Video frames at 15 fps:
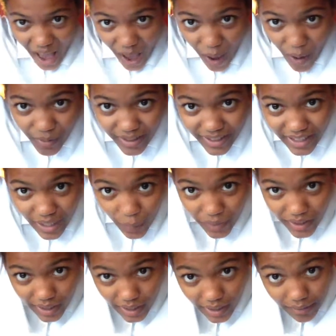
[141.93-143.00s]
Okie
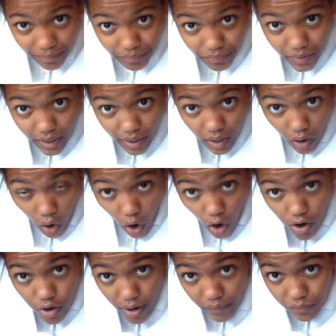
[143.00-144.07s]
dokie.
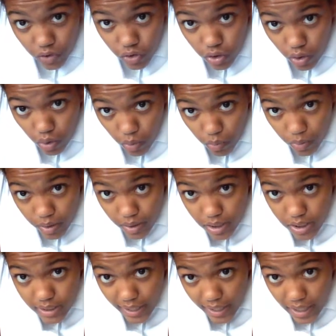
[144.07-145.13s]
All you have to do
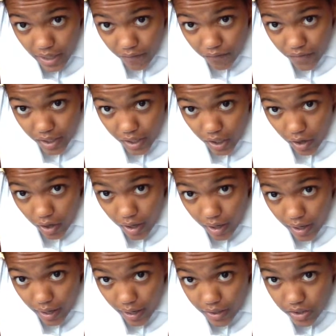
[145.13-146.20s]
is take your finger
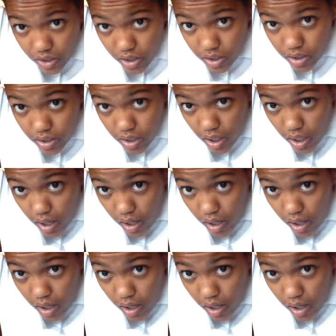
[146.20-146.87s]
and just,